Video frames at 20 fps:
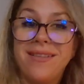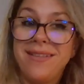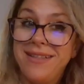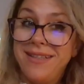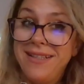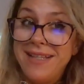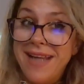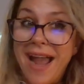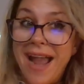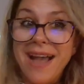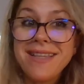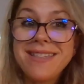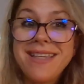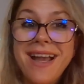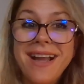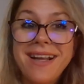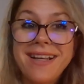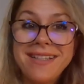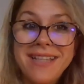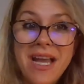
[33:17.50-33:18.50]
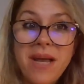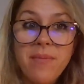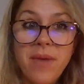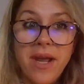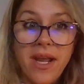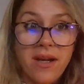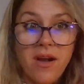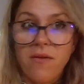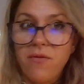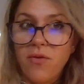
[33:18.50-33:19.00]
yes,
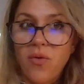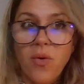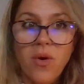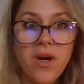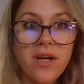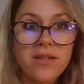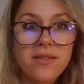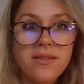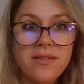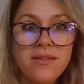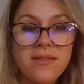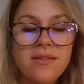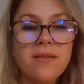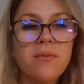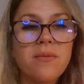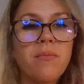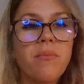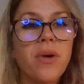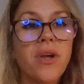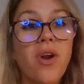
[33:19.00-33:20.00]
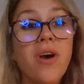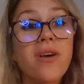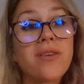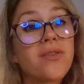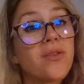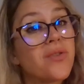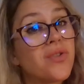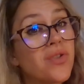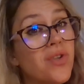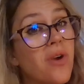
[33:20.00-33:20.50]
academic, of course, but
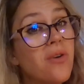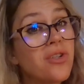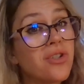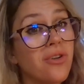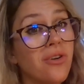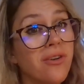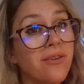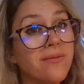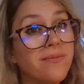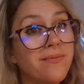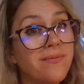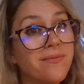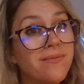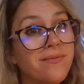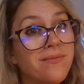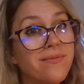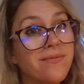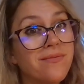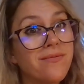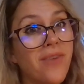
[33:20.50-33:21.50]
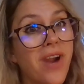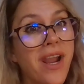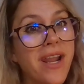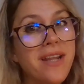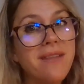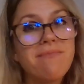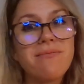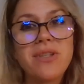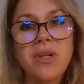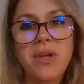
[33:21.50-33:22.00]
also social,
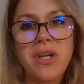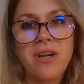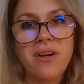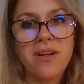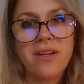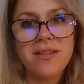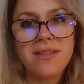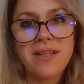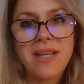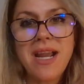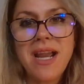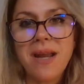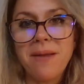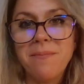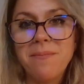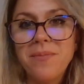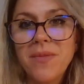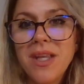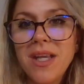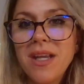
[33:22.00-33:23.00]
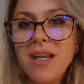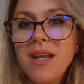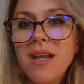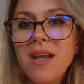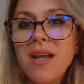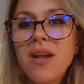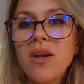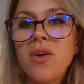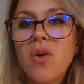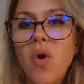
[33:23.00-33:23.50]
right? So here it is again.
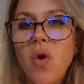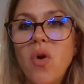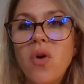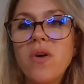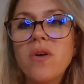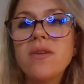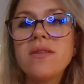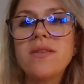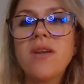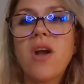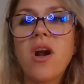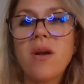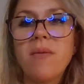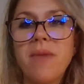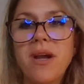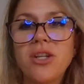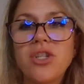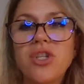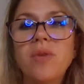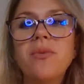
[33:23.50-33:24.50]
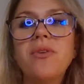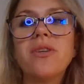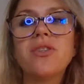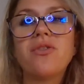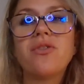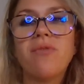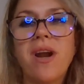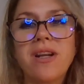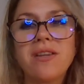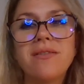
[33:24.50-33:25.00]
Goals are measurable and
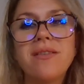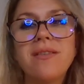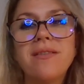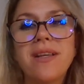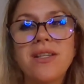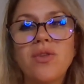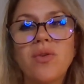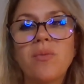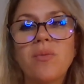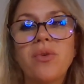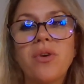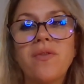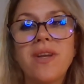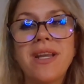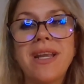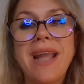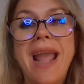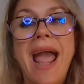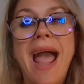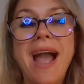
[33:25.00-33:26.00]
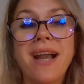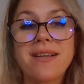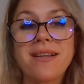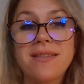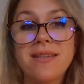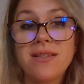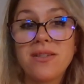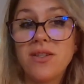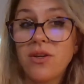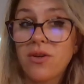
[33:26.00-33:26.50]
directly linked to improving
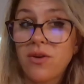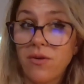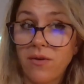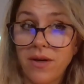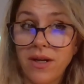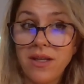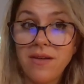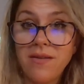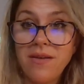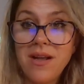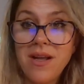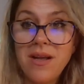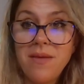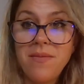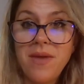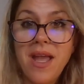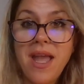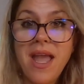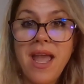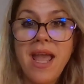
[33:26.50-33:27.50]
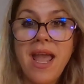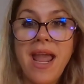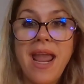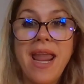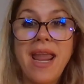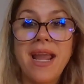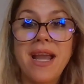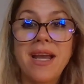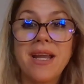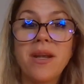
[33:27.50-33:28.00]
access to curriculum
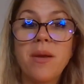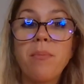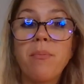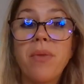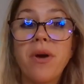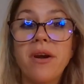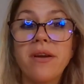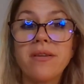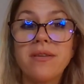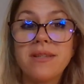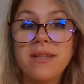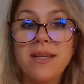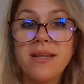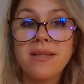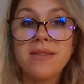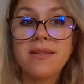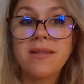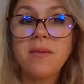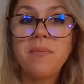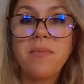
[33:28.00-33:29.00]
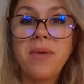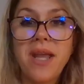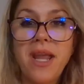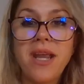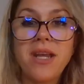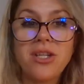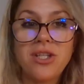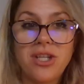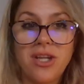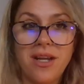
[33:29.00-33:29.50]
and
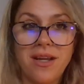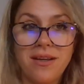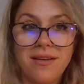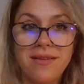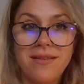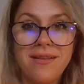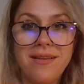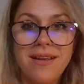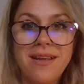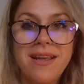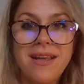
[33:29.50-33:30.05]
participation